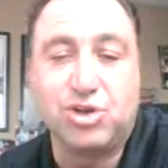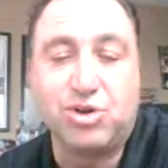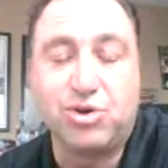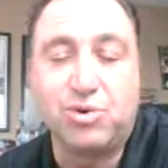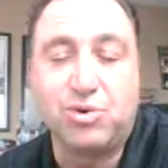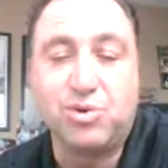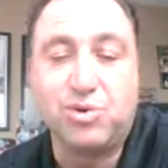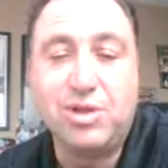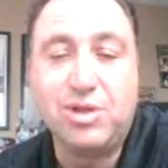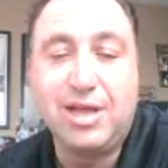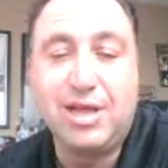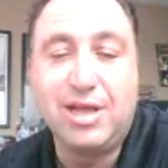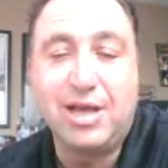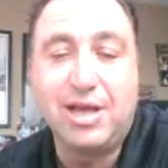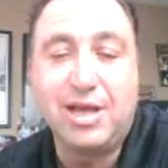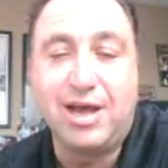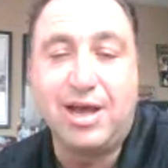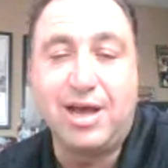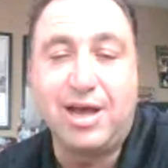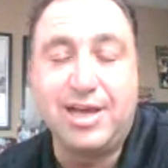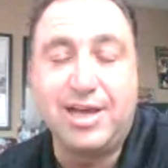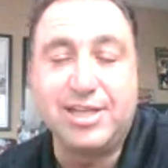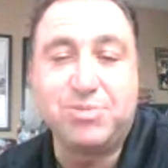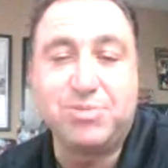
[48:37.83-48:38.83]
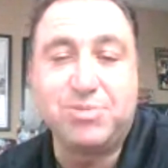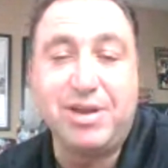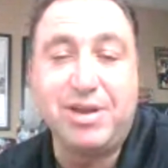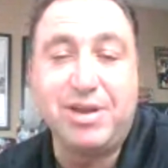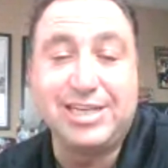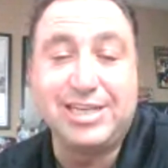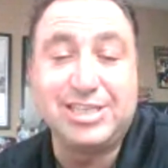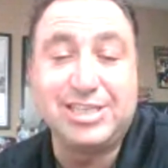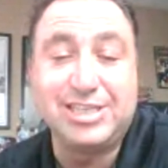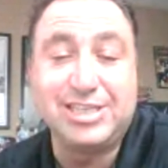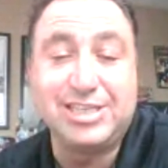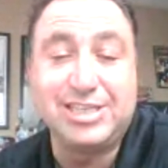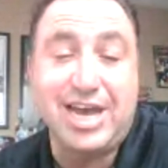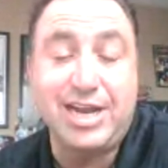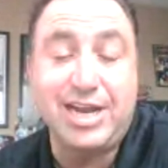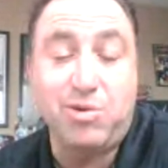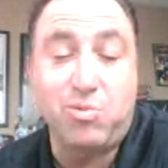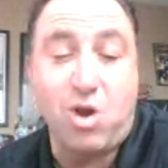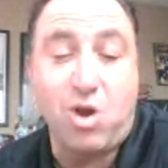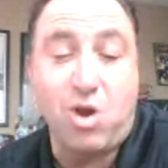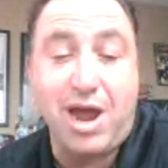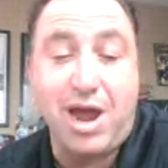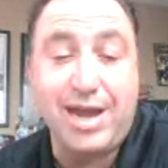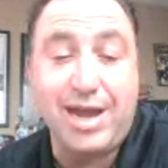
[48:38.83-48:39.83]
So it's been an
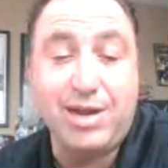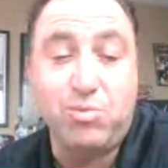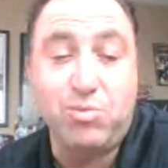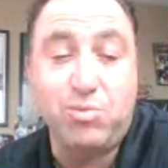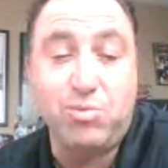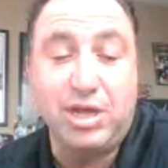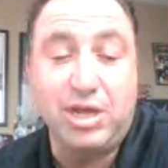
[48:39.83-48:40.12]
exciting ride.